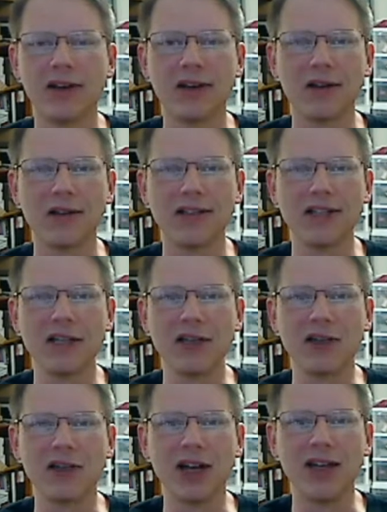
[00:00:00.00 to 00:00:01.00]

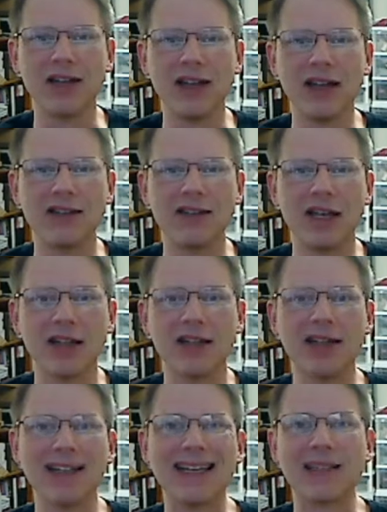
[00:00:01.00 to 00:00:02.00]
signal and tell it
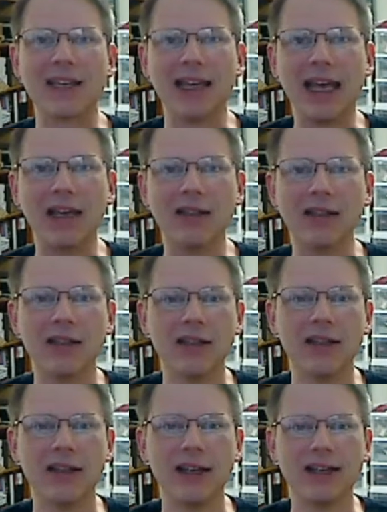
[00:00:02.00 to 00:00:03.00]
that that's a gate,
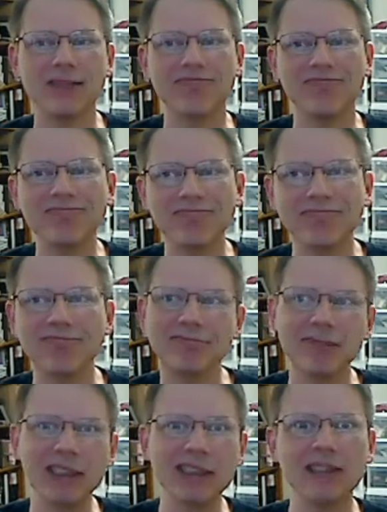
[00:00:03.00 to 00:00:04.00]

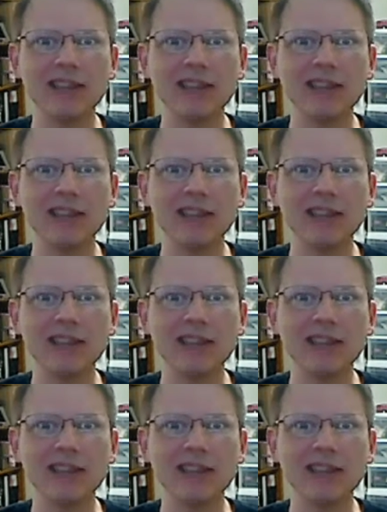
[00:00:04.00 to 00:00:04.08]
yeah.